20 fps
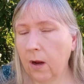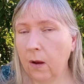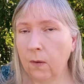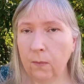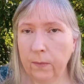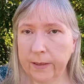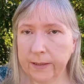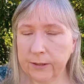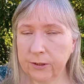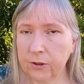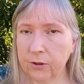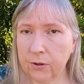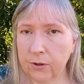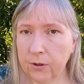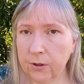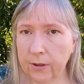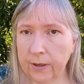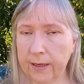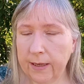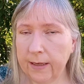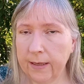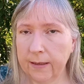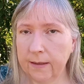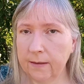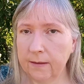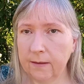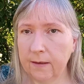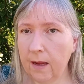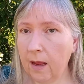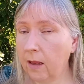a winter
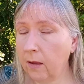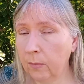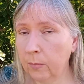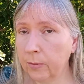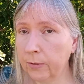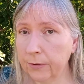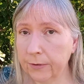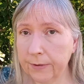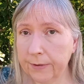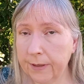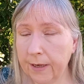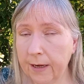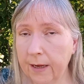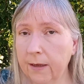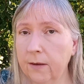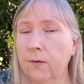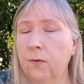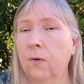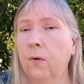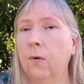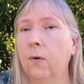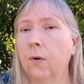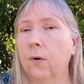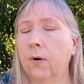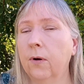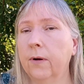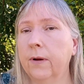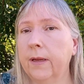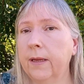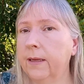in Alberta
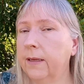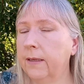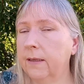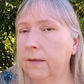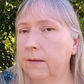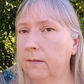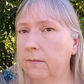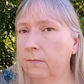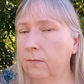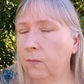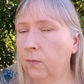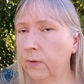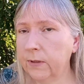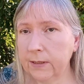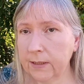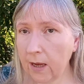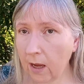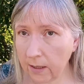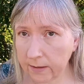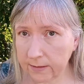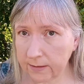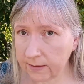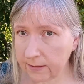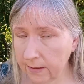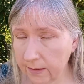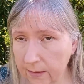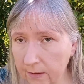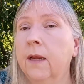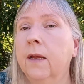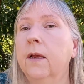or in
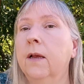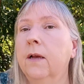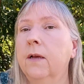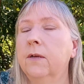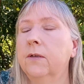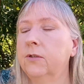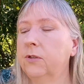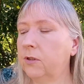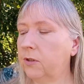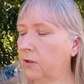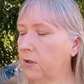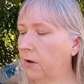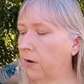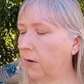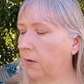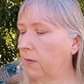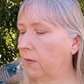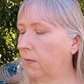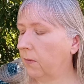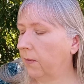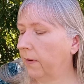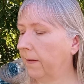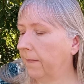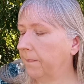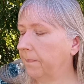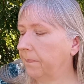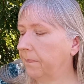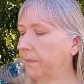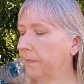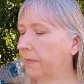Wisconsin. So
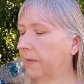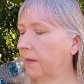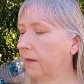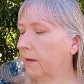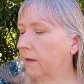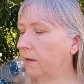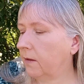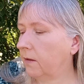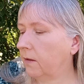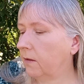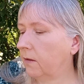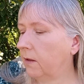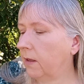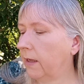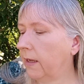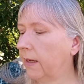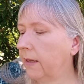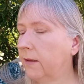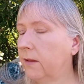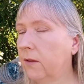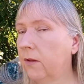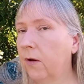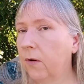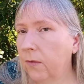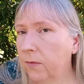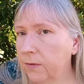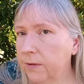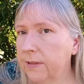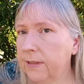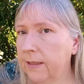in
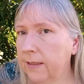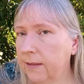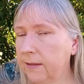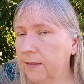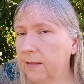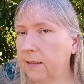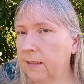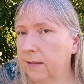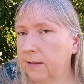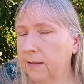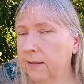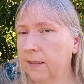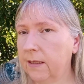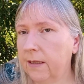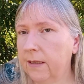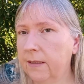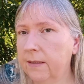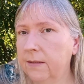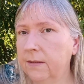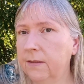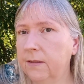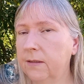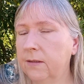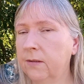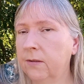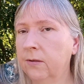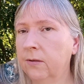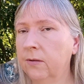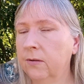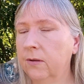those
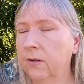instances,